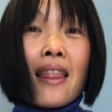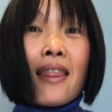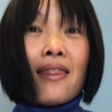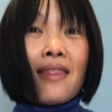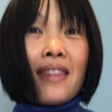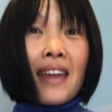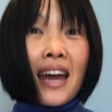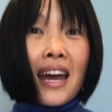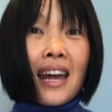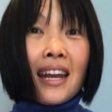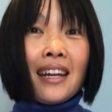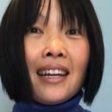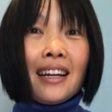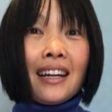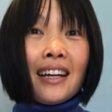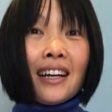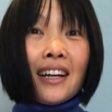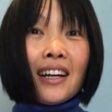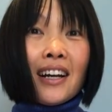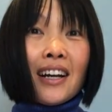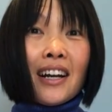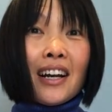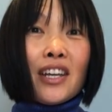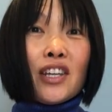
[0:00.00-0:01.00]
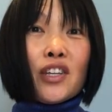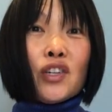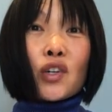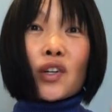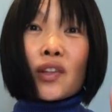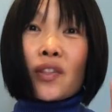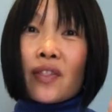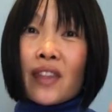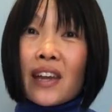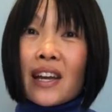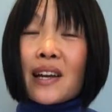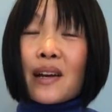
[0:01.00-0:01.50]
then you
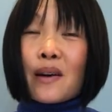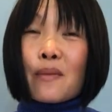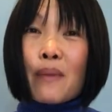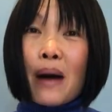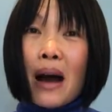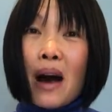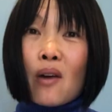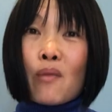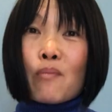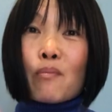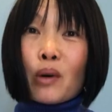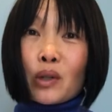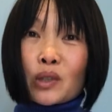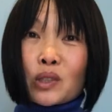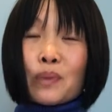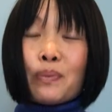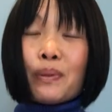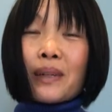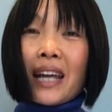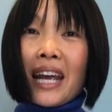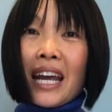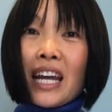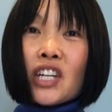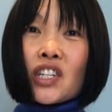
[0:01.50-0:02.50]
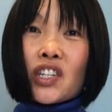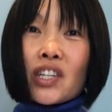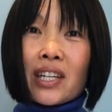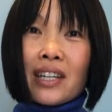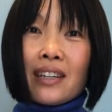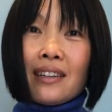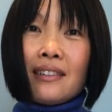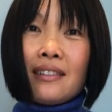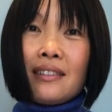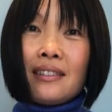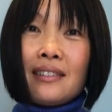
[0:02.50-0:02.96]
could think about multiplication.